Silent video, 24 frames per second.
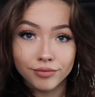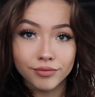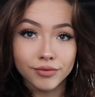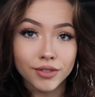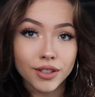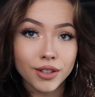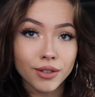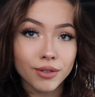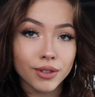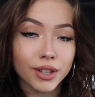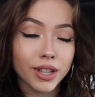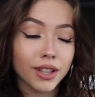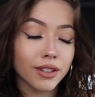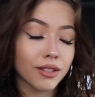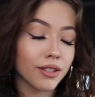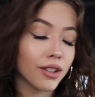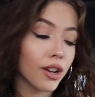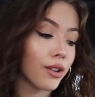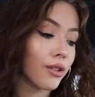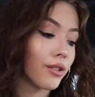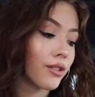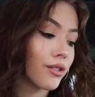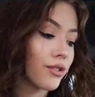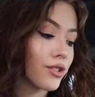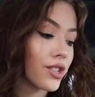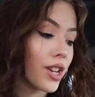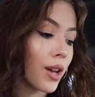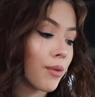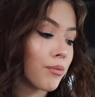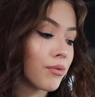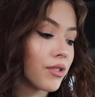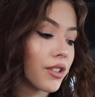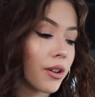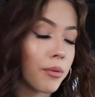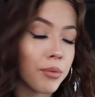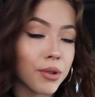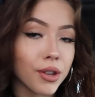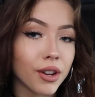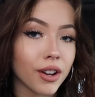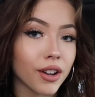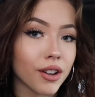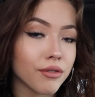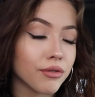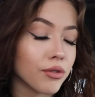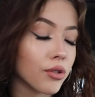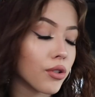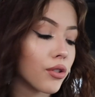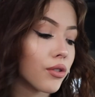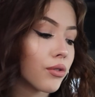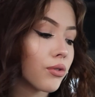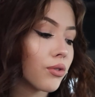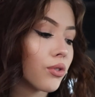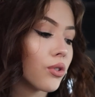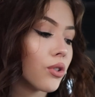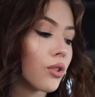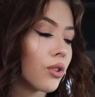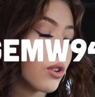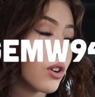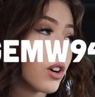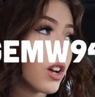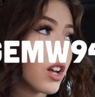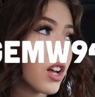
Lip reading: use code GEMW94 for,